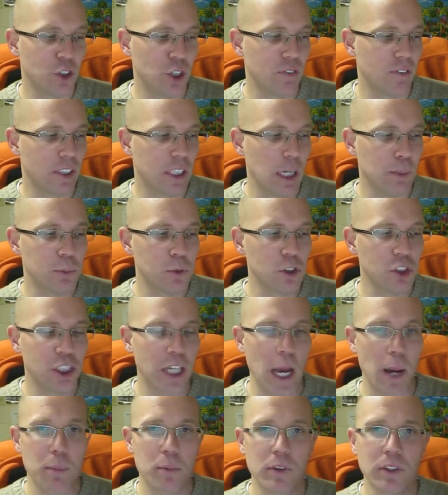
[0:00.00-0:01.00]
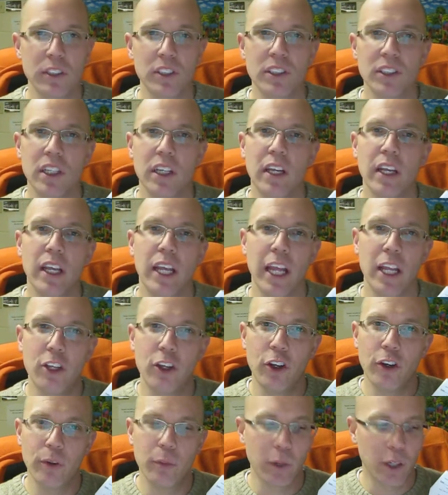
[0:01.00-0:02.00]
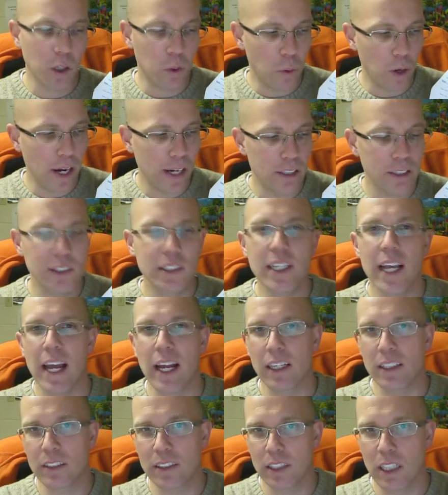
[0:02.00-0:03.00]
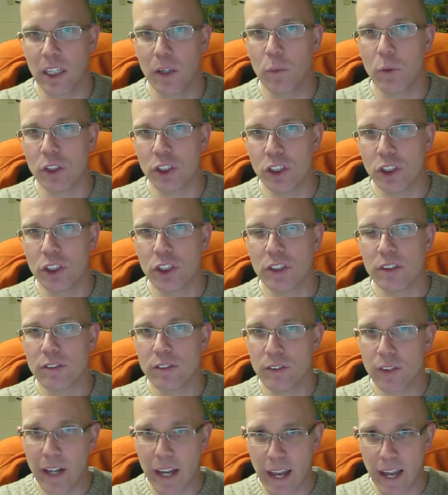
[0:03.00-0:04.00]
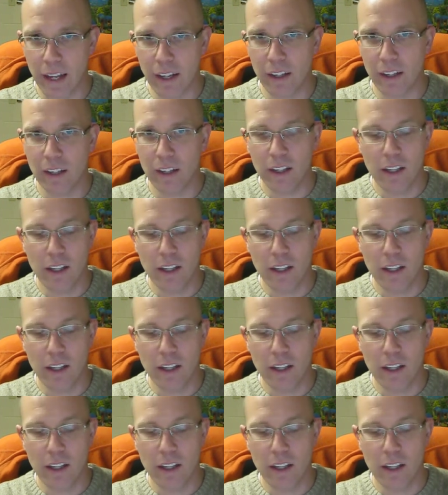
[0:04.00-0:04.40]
you have a couple chapters in your required text that I want you to have read.